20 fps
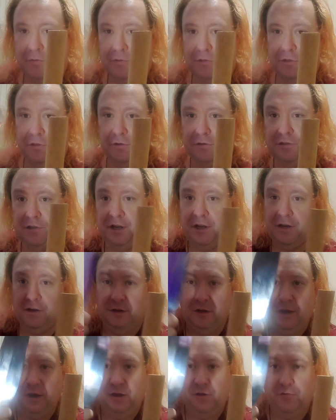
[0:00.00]
What you do is take a
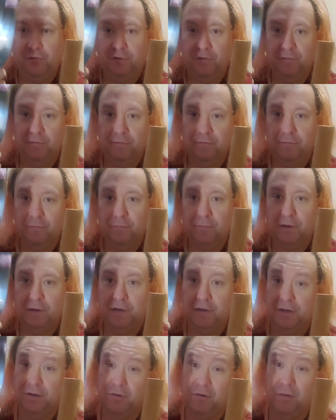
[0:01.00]
knife, but I
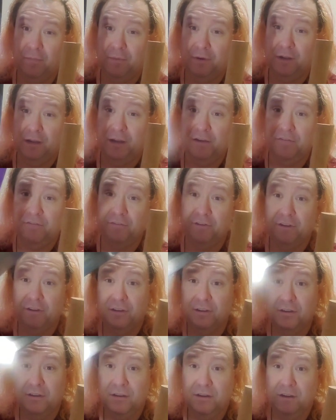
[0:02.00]
didn't grab a knife
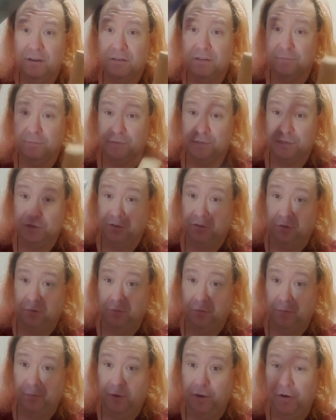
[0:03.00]
because I'm still
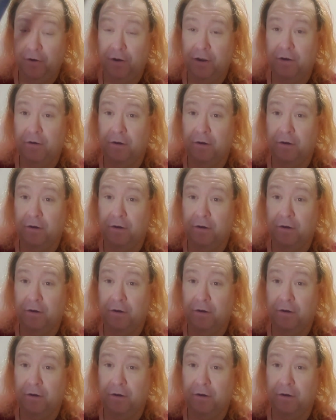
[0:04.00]
unprepared.